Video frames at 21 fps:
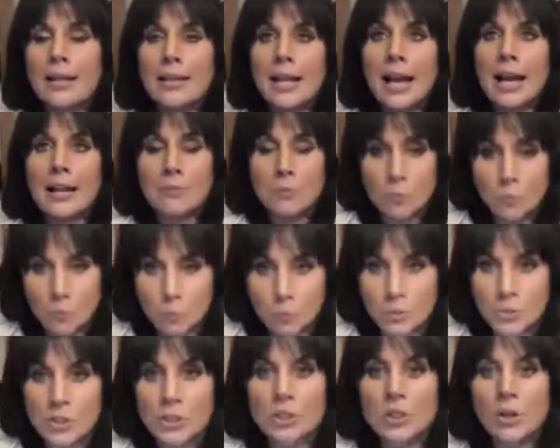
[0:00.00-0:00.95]
and that
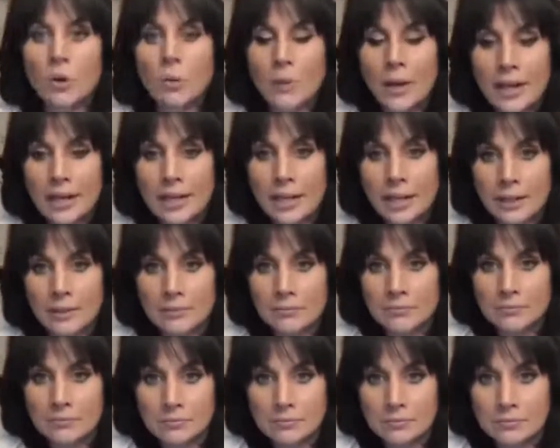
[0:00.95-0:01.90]
we're still
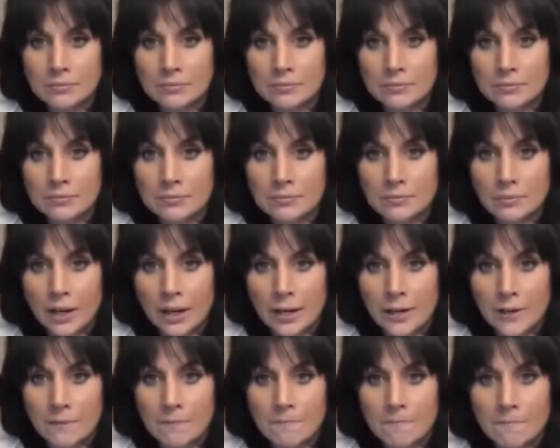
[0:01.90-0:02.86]
waiting,
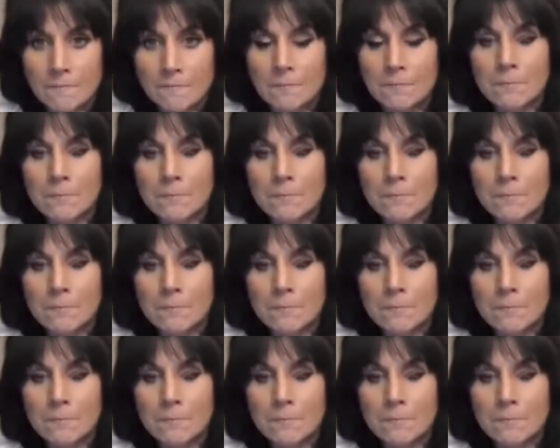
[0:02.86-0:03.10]
right?